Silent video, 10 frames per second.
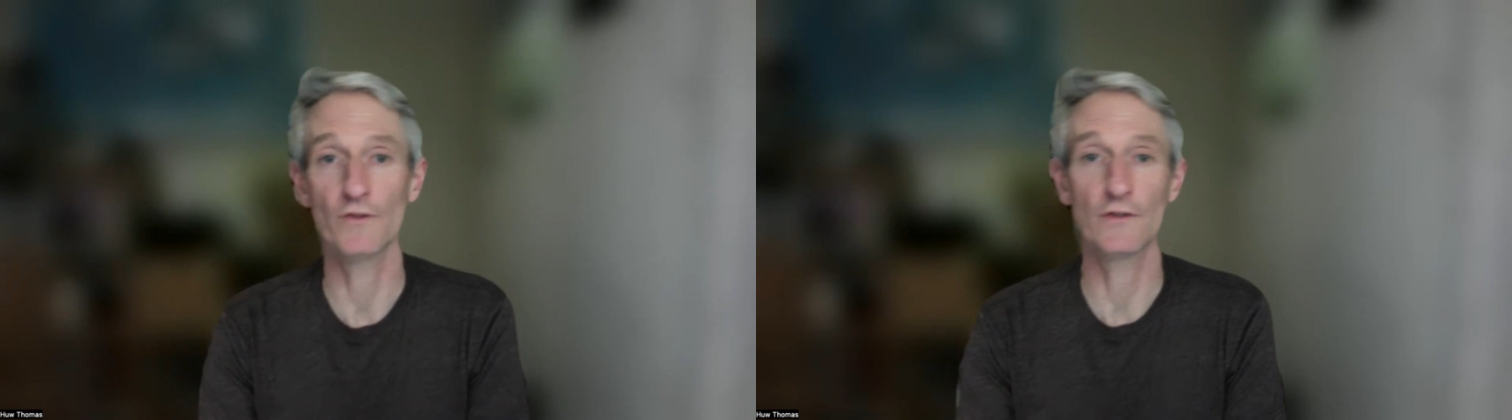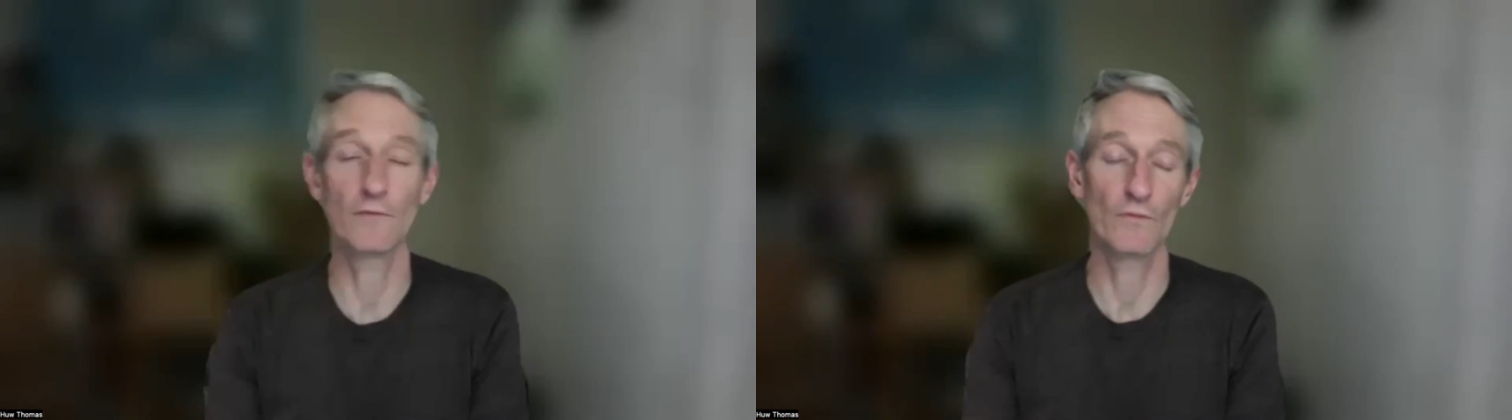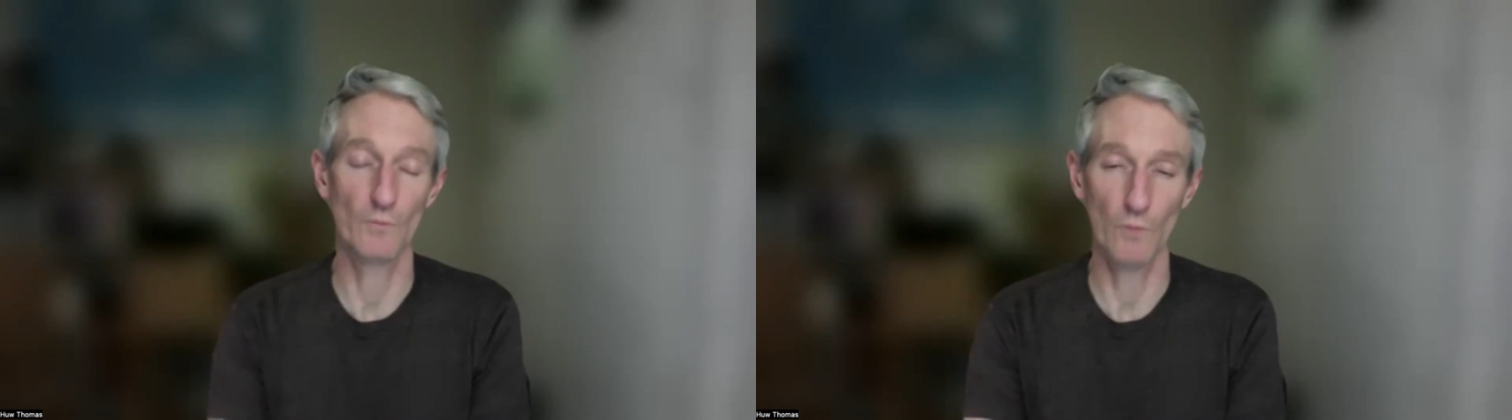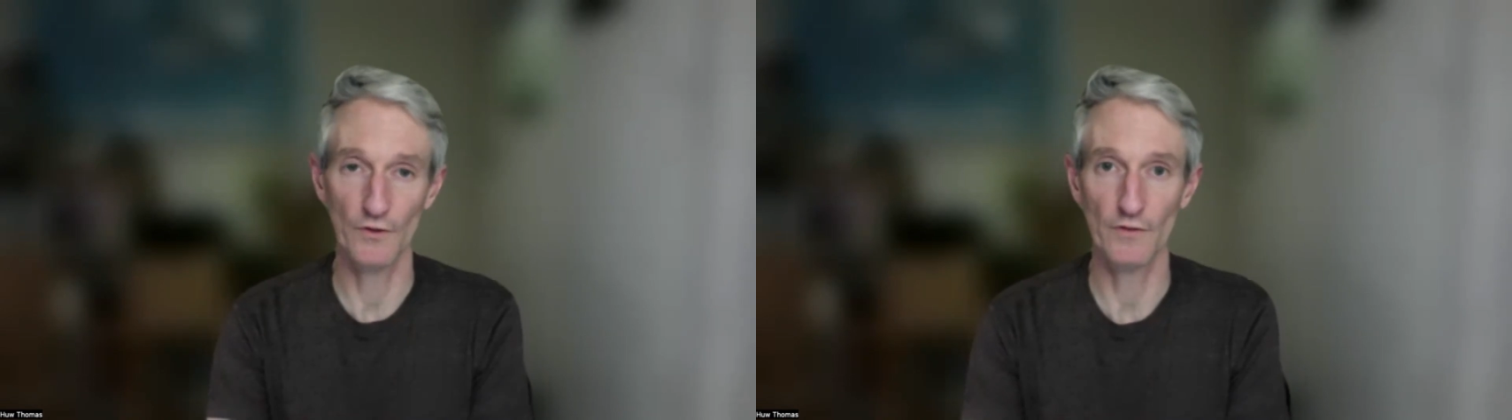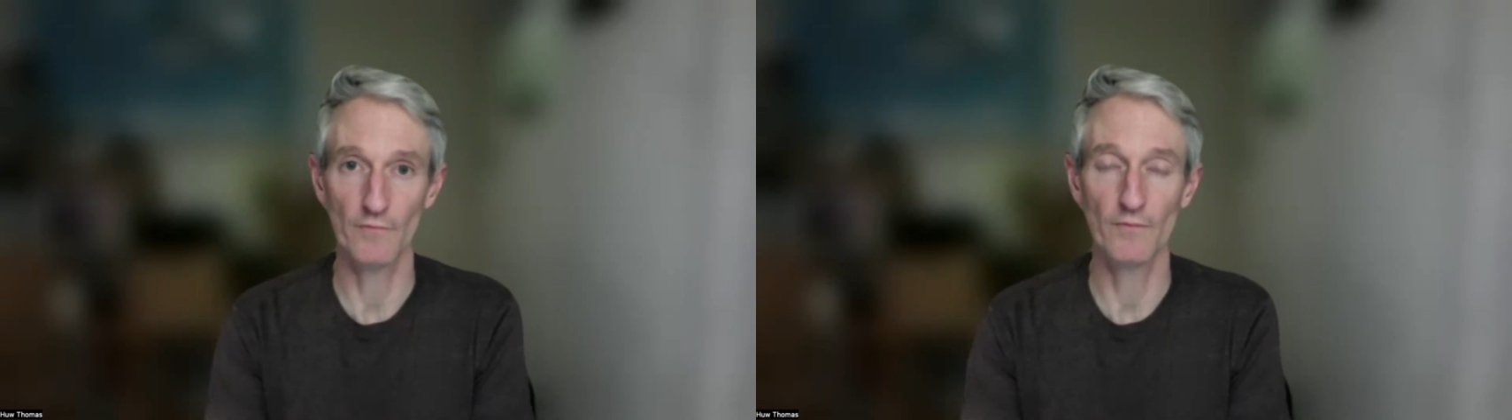
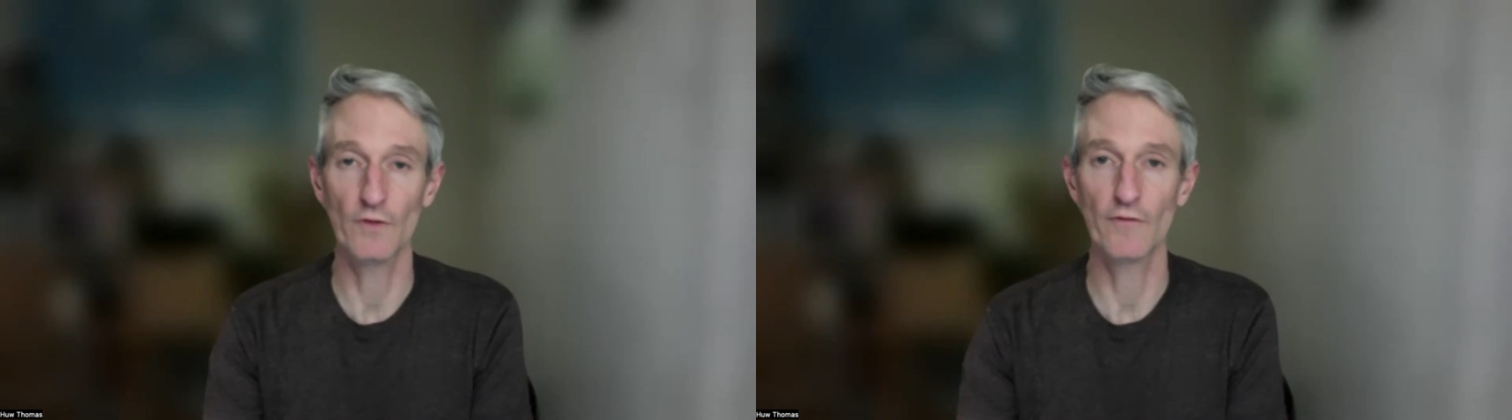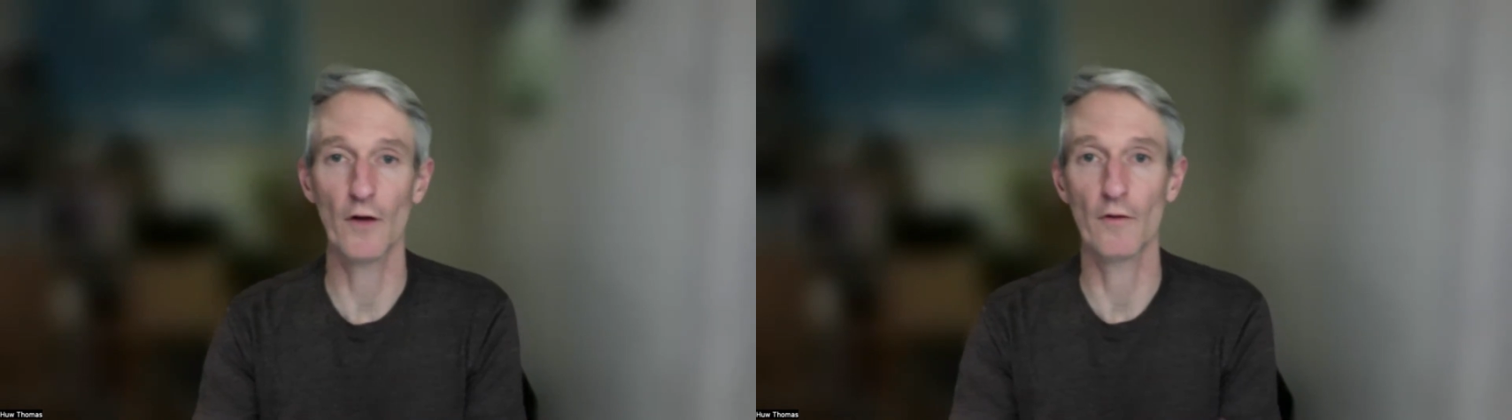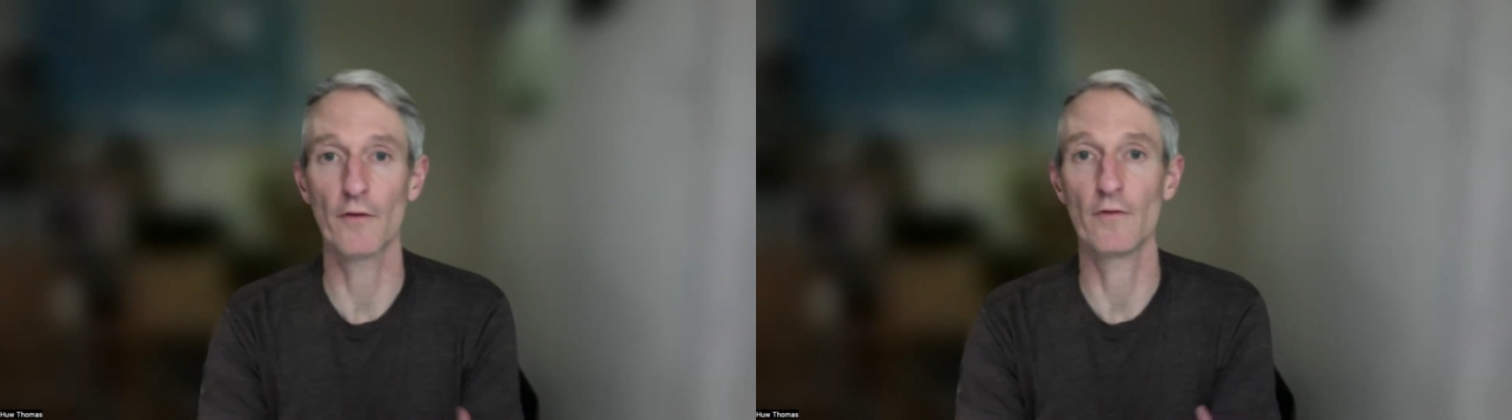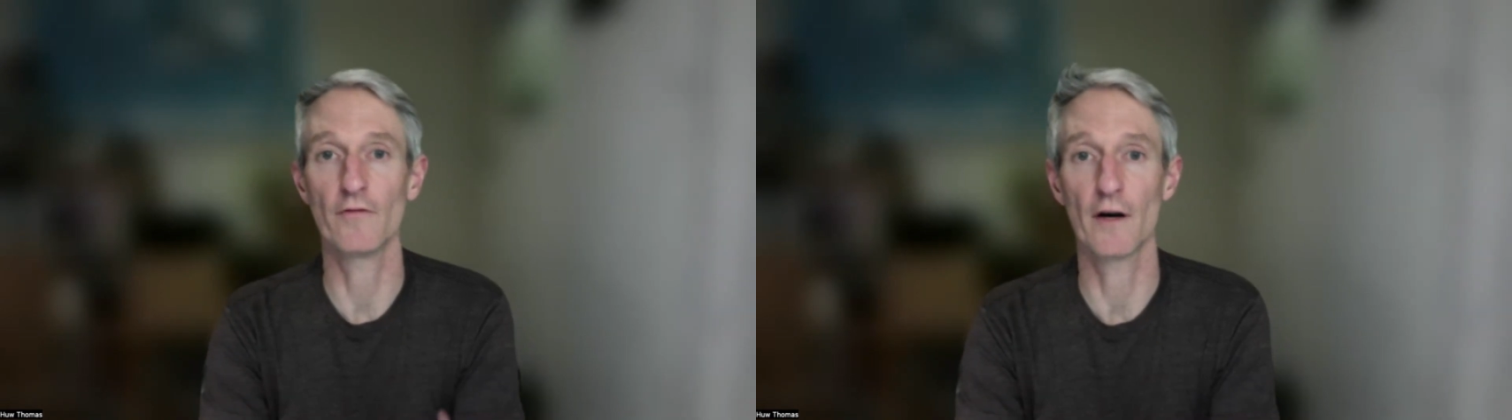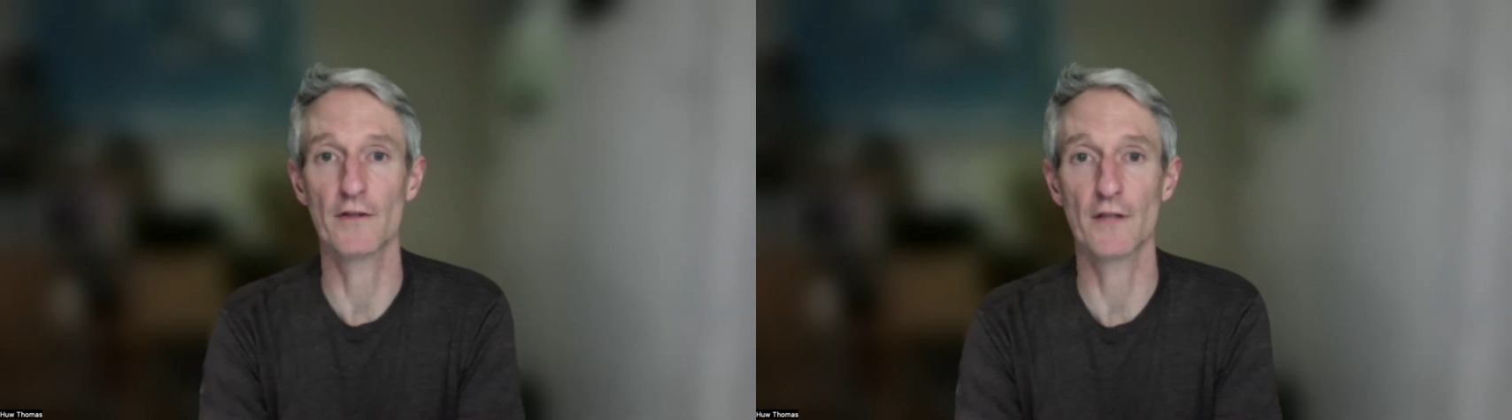you float through
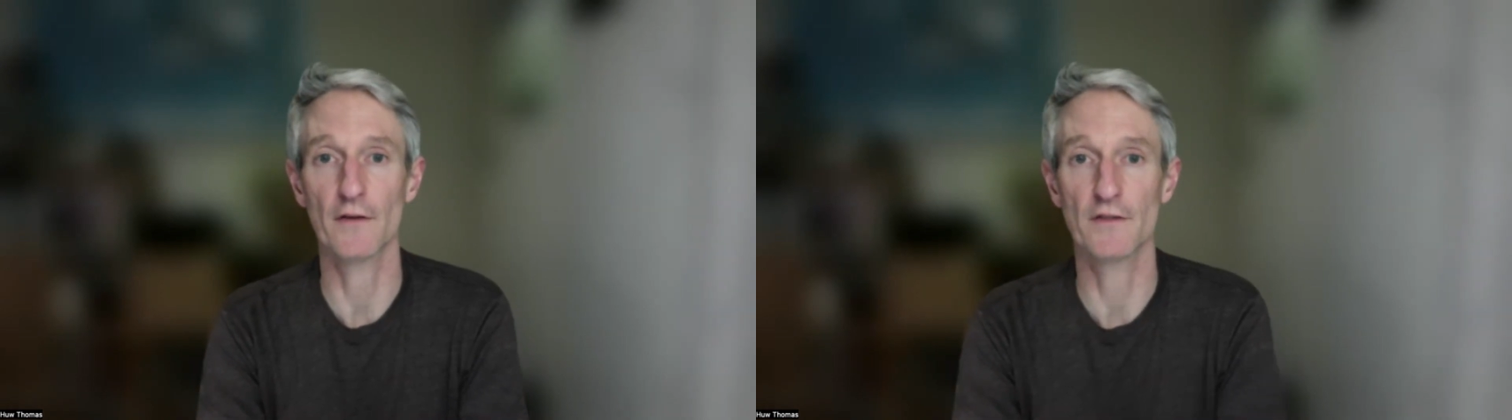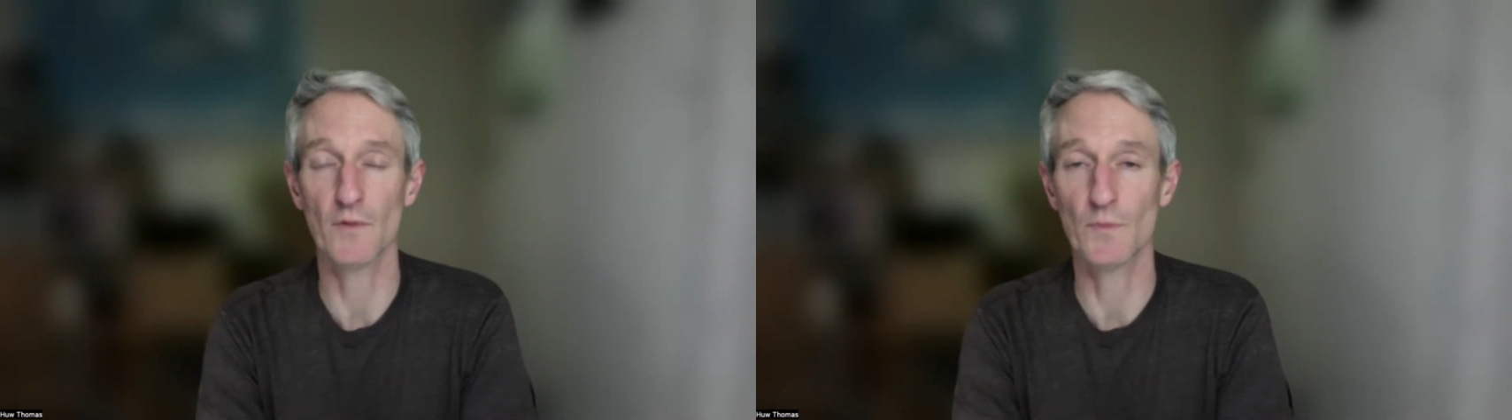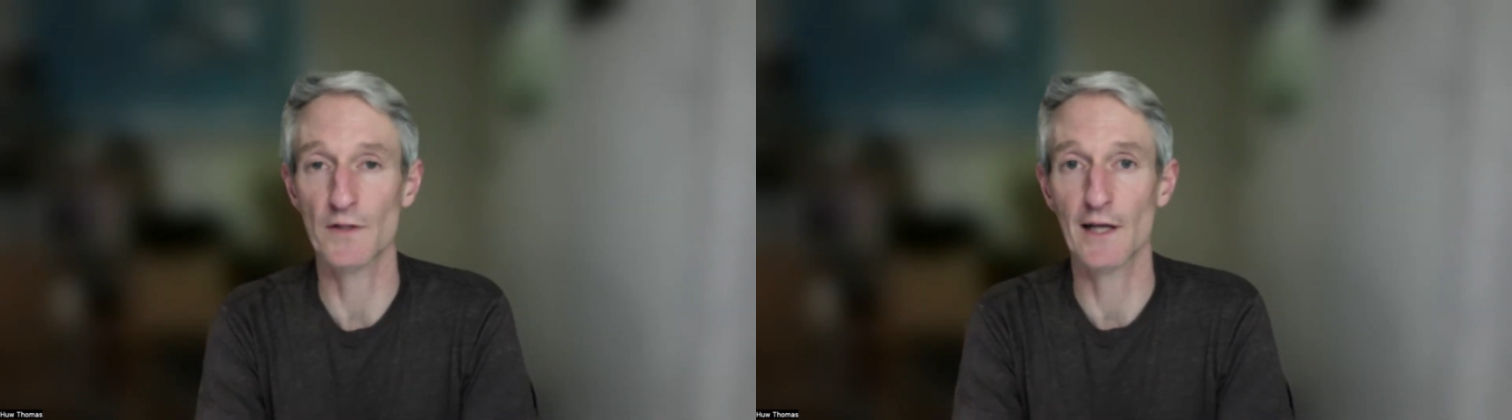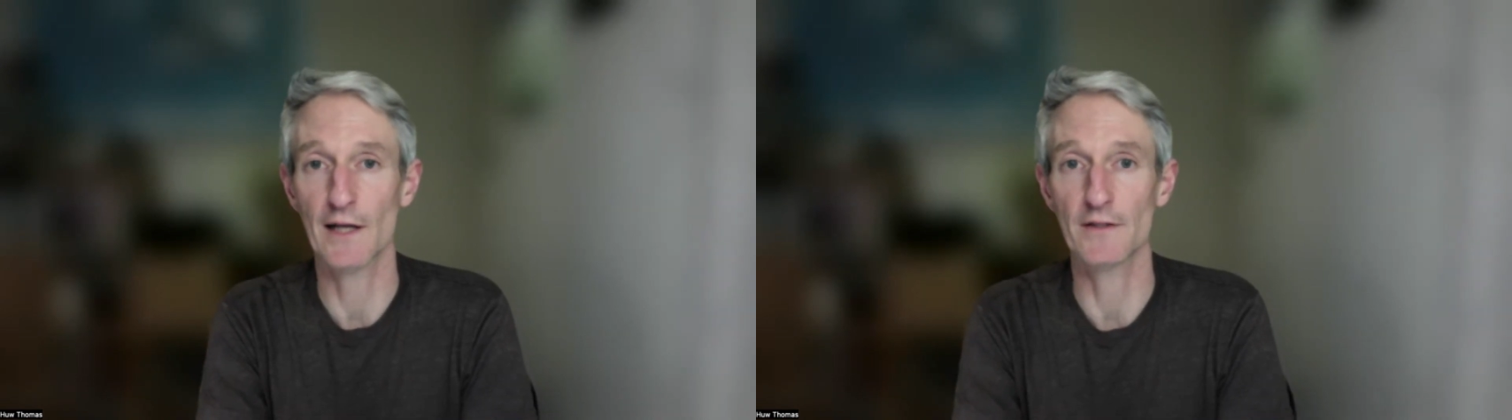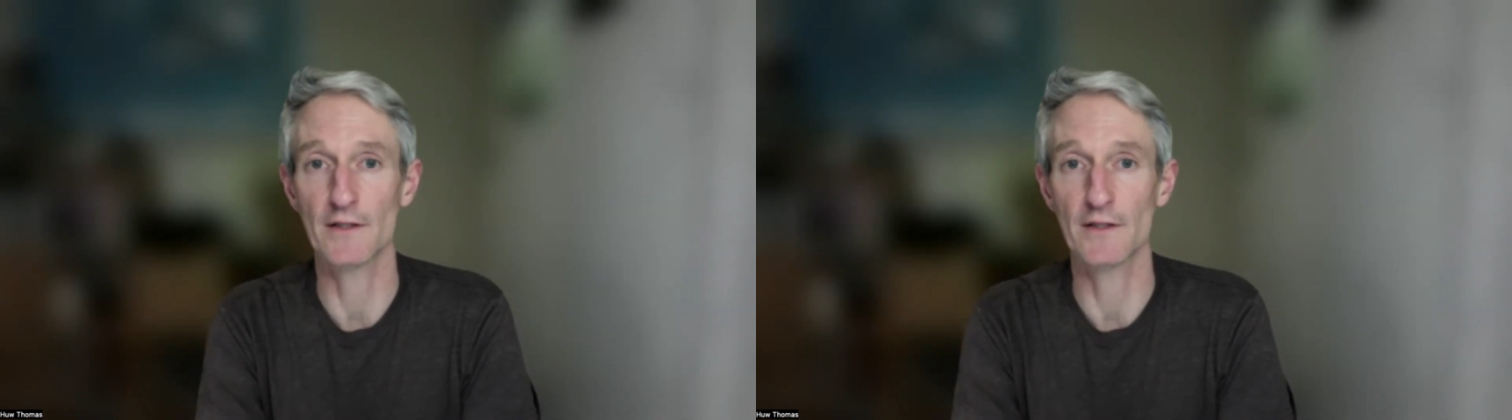various other subspecialities,